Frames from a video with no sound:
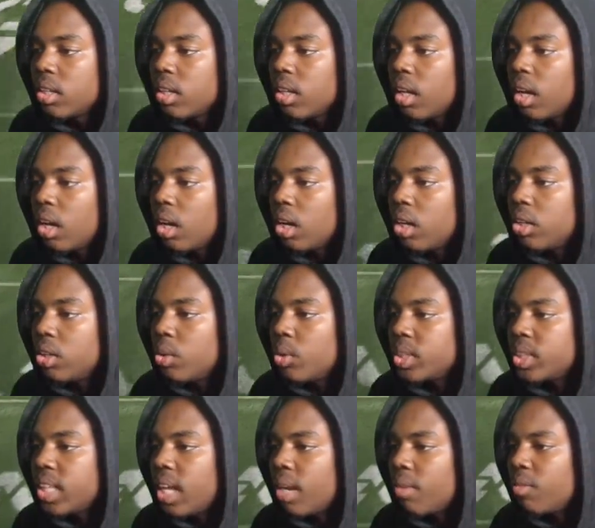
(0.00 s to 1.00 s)

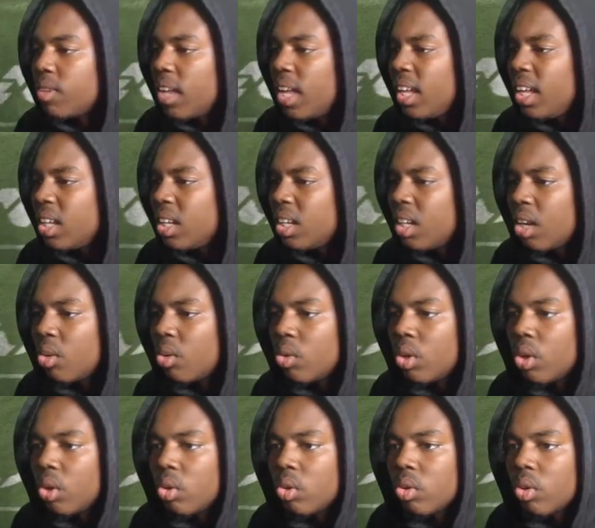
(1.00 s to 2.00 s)
is that a flat? I don't
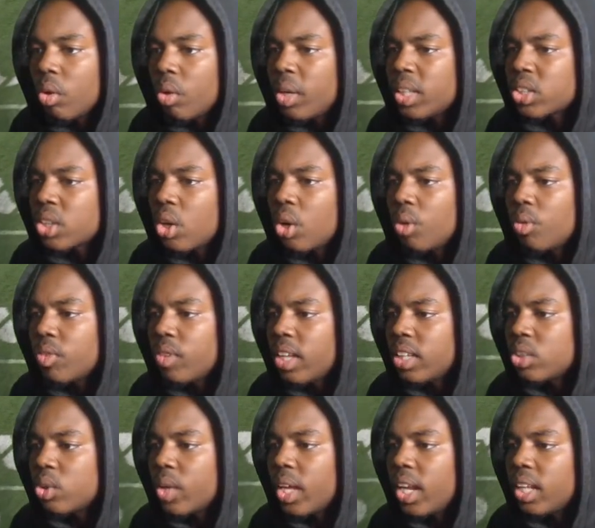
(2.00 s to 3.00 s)
know. Oh, that's curl
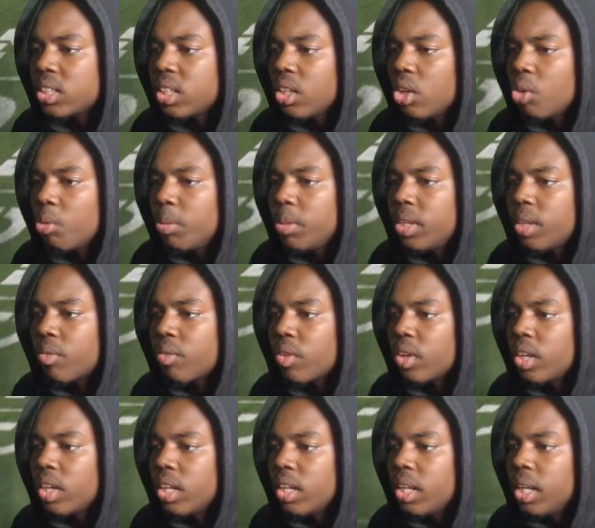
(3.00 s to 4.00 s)
flats. Okay, that's a little bit
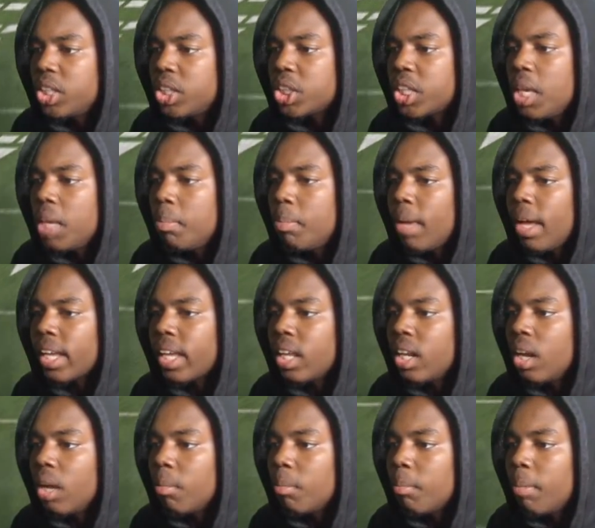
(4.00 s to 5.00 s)
different. They just keep backing
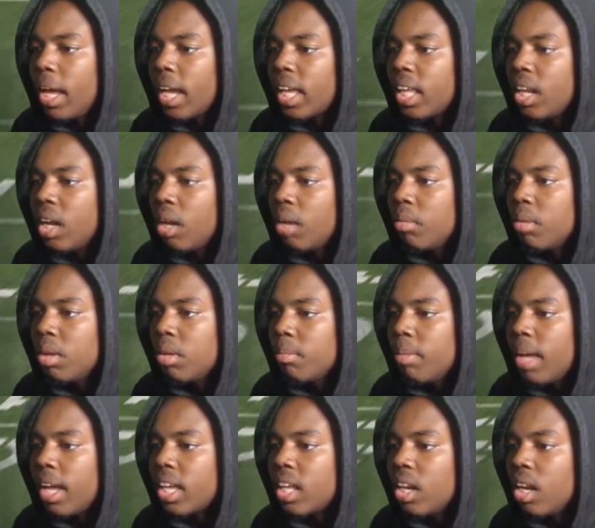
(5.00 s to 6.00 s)
up,
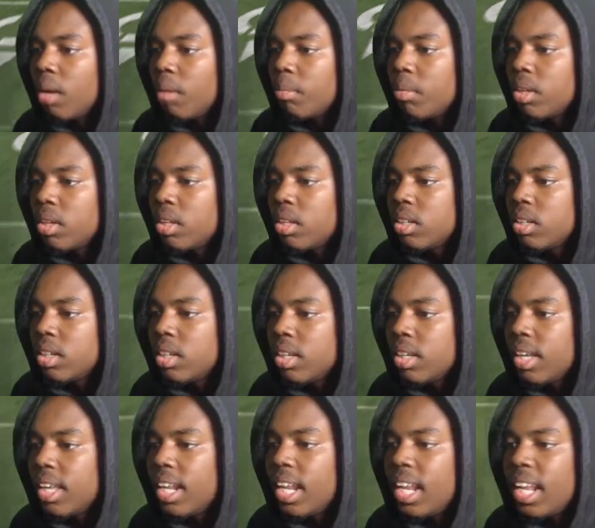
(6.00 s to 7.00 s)

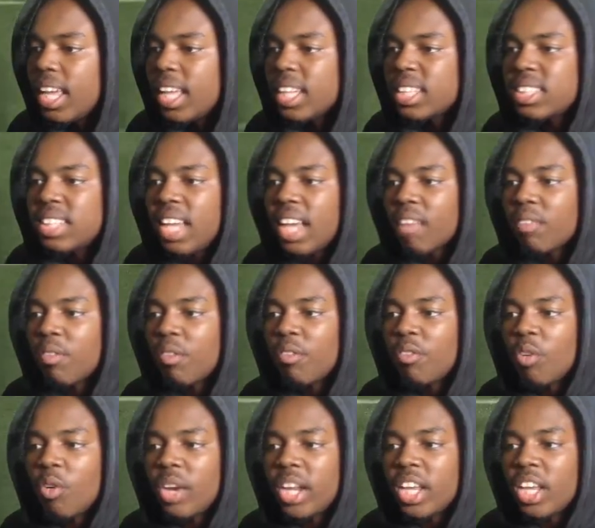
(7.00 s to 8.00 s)
and then they get sacked for
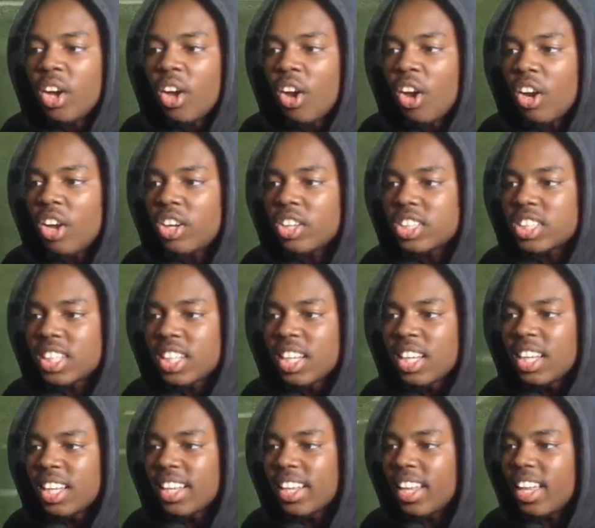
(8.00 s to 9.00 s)
40 yards.
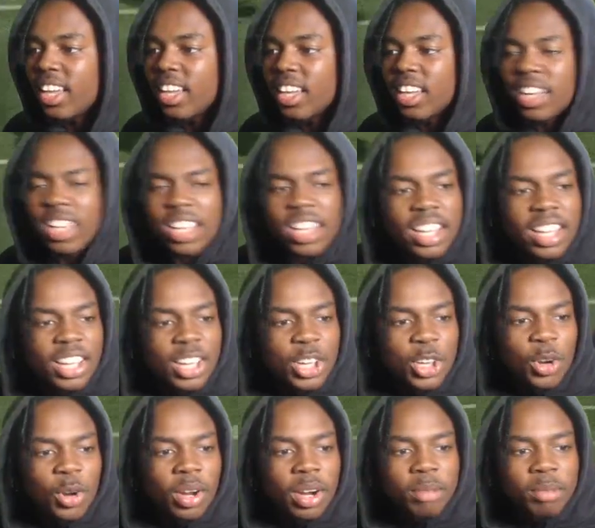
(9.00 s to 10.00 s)
Like,
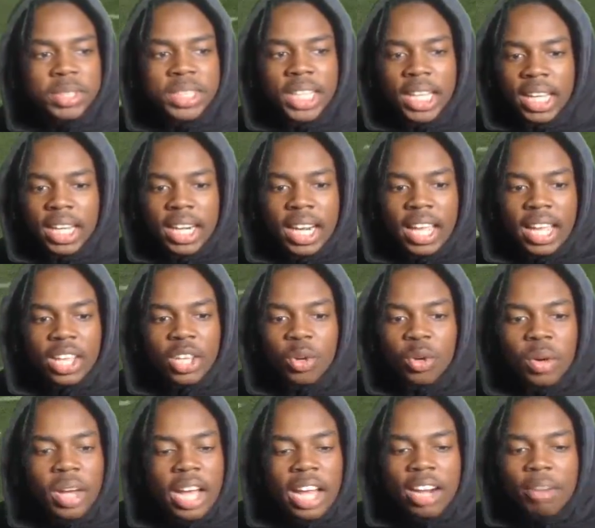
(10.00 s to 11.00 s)
you know what I'm saying? Like you
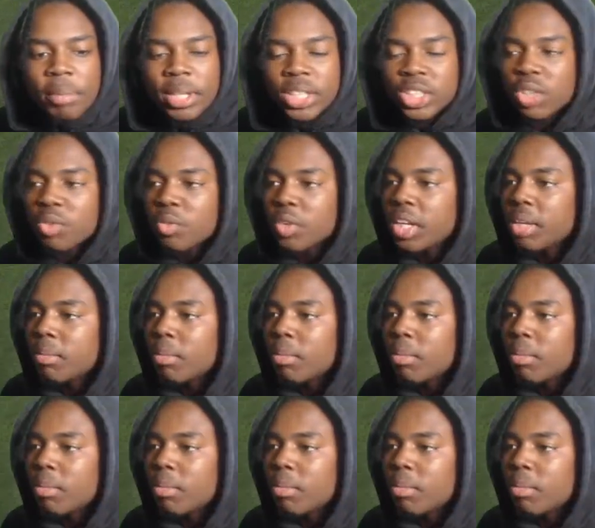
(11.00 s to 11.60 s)
don't gotta miss your read,